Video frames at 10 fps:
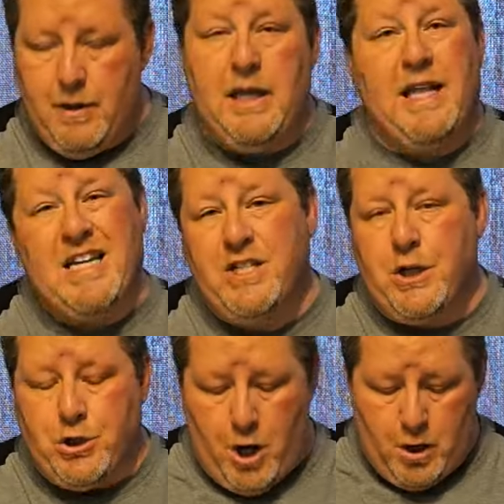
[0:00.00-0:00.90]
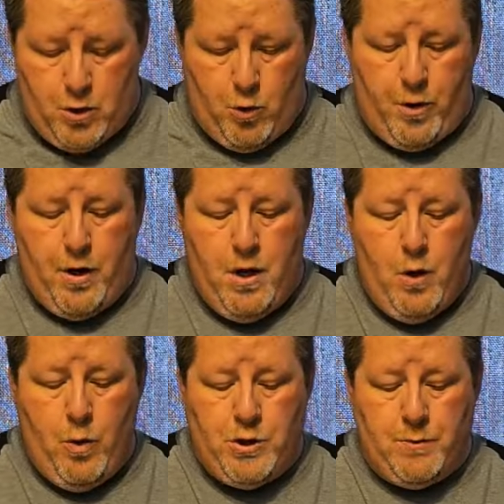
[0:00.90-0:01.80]
elastic shock cord,
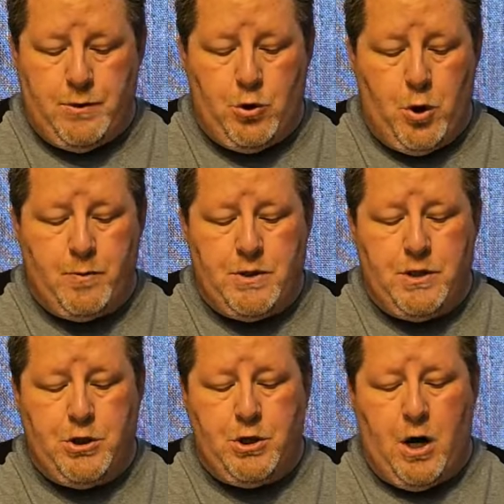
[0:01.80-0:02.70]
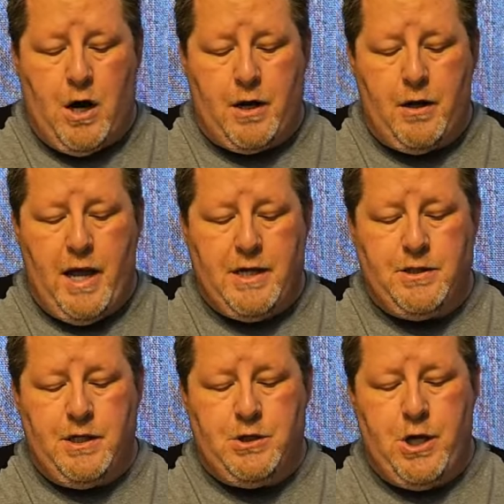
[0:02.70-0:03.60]
which absorbs the shock as
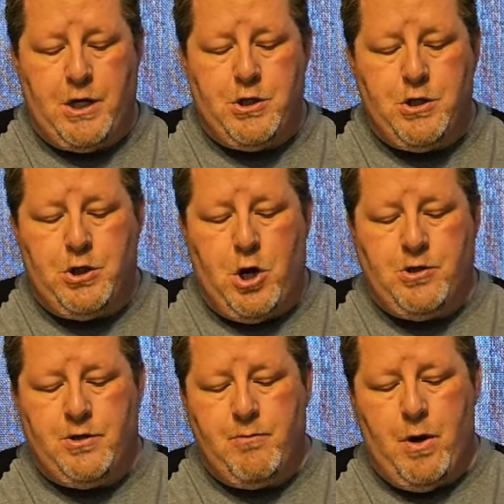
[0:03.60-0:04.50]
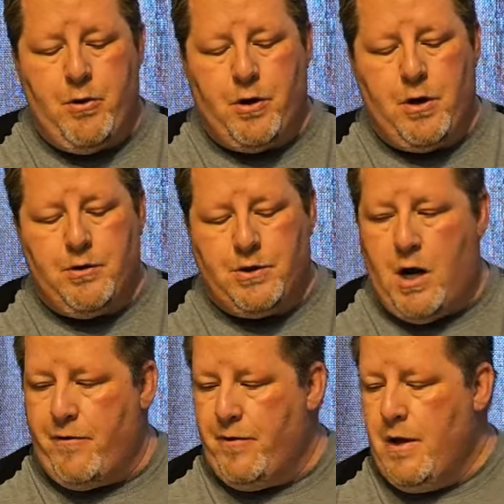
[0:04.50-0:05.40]
the ejection charge of the motor goes
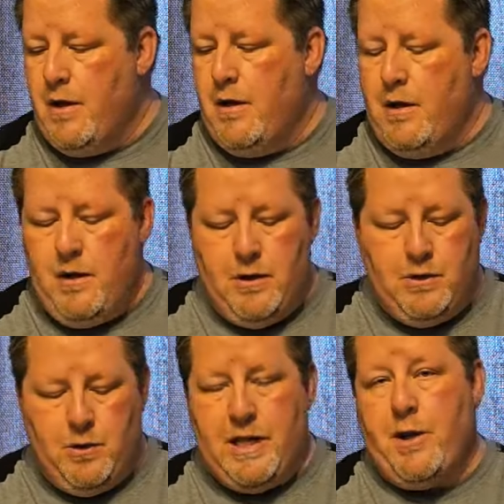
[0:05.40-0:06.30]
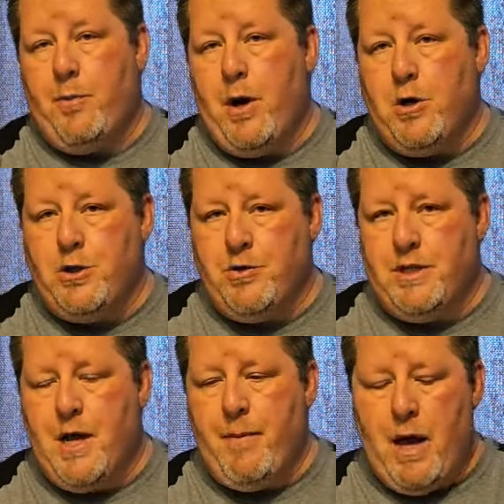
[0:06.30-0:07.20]
off to allow the parachute to
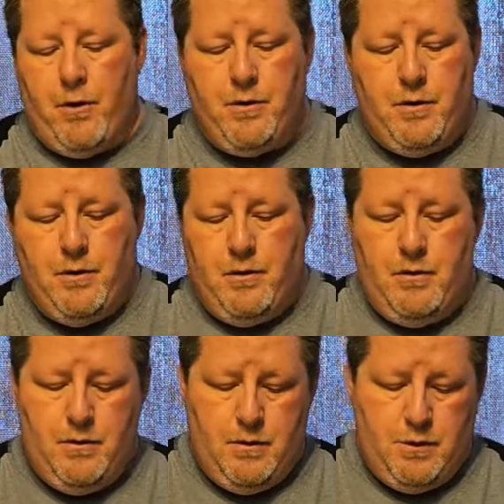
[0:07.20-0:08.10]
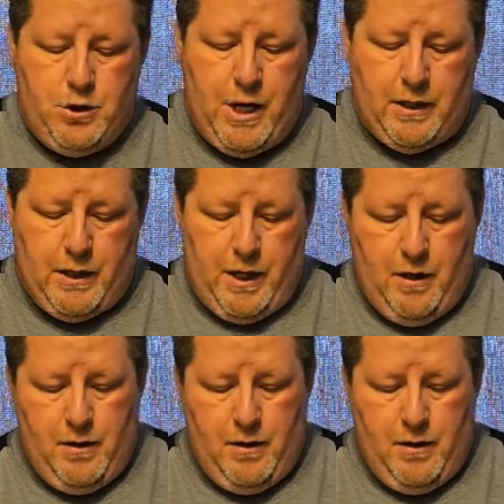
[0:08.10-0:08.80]
come out gently.